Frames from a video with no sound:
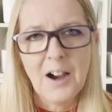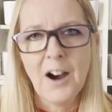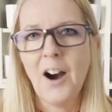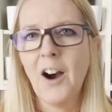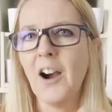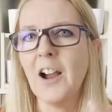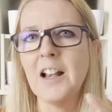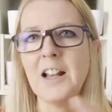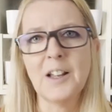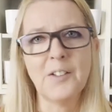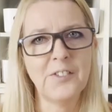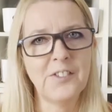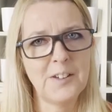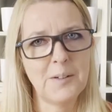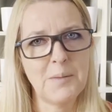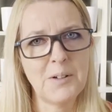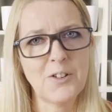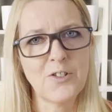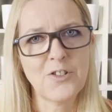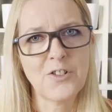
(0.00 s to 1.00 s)
I love
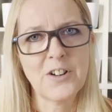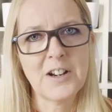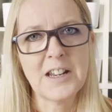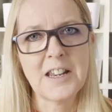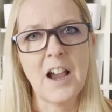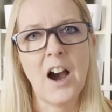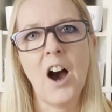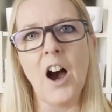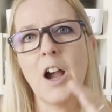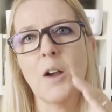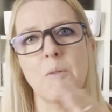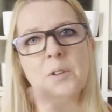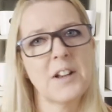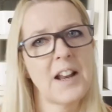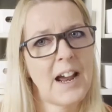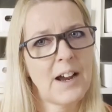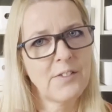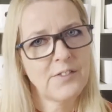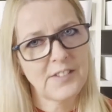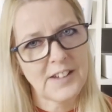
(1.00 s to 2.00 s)
symmetry. I would
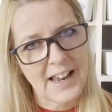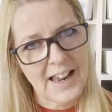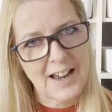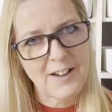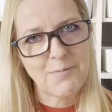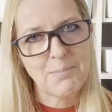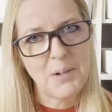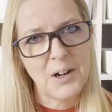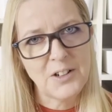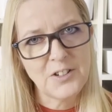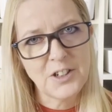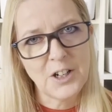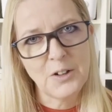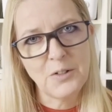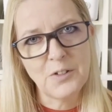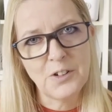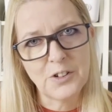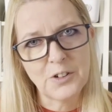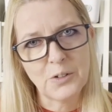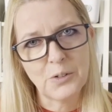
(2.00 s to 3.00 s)
have to have my
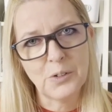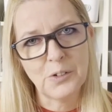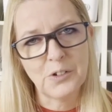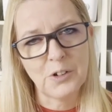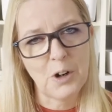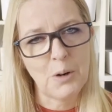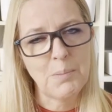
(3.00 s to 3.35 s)
toadstools